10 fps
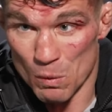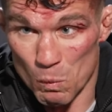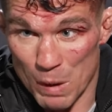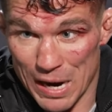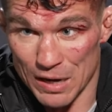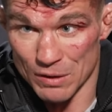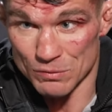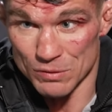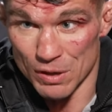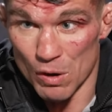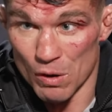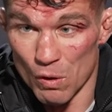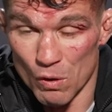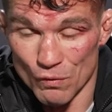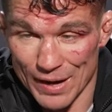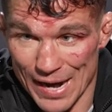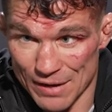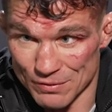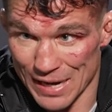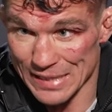wild
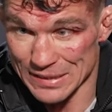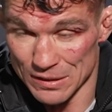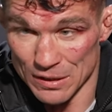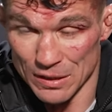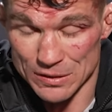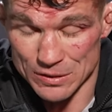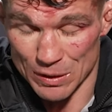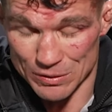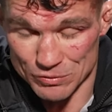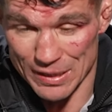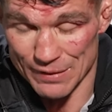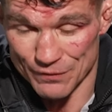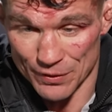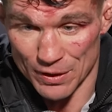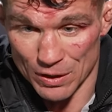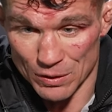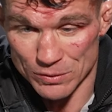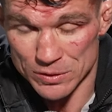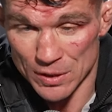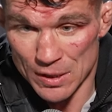overhand rights and hooks. So I was ready for
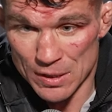those.